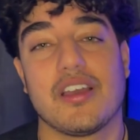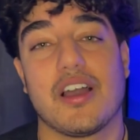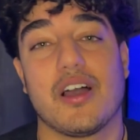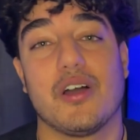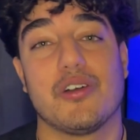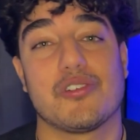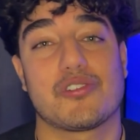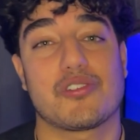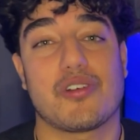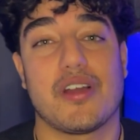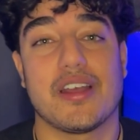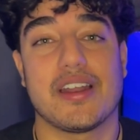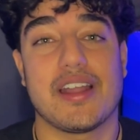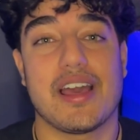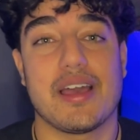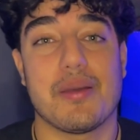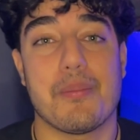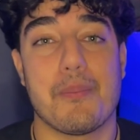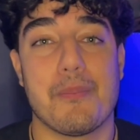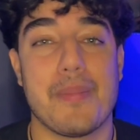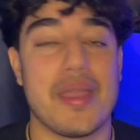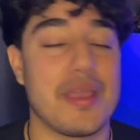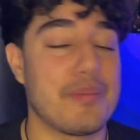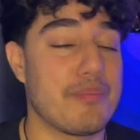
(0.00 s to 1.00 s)
I was trying to
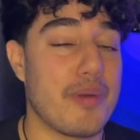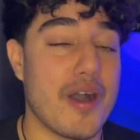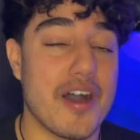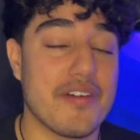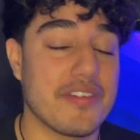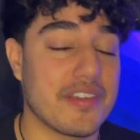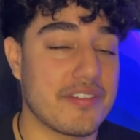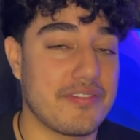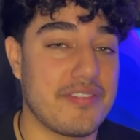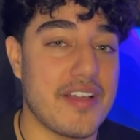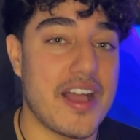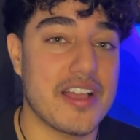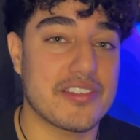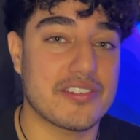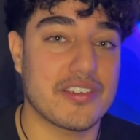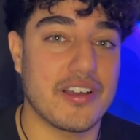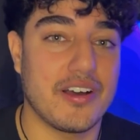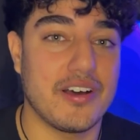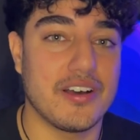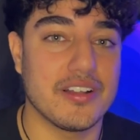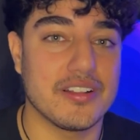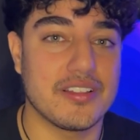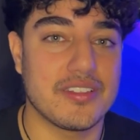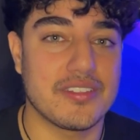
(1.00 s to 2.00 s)
make perfect
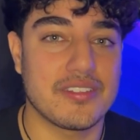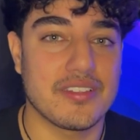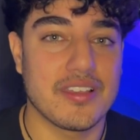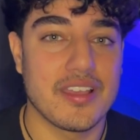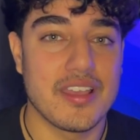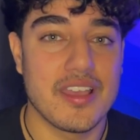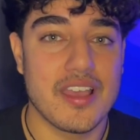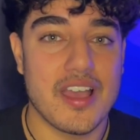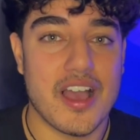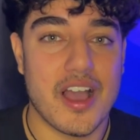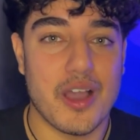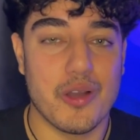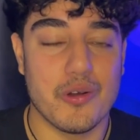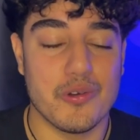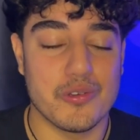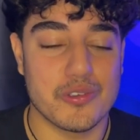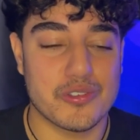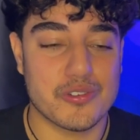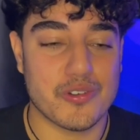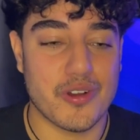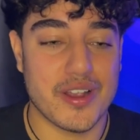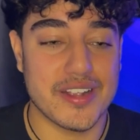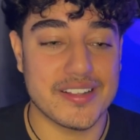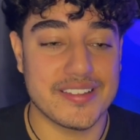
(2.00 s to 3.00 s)
flashcards, I was
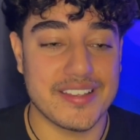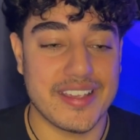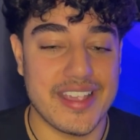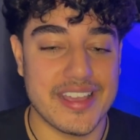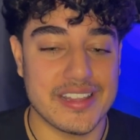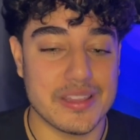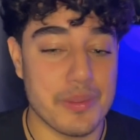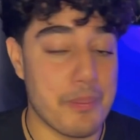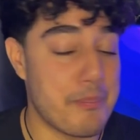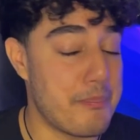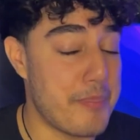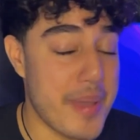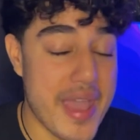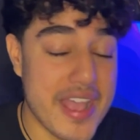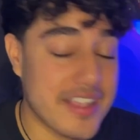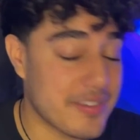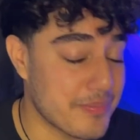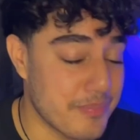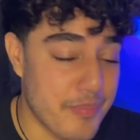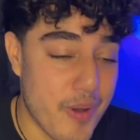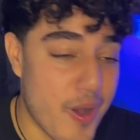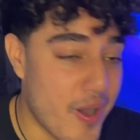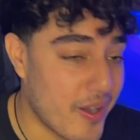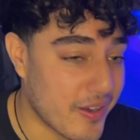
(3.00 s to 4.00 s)
trying to get the
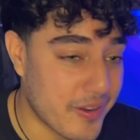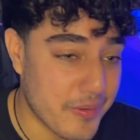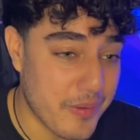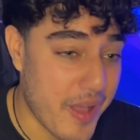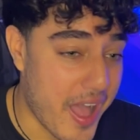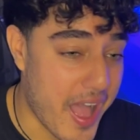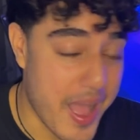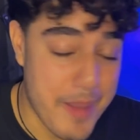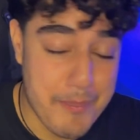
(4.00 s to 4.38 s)
best mark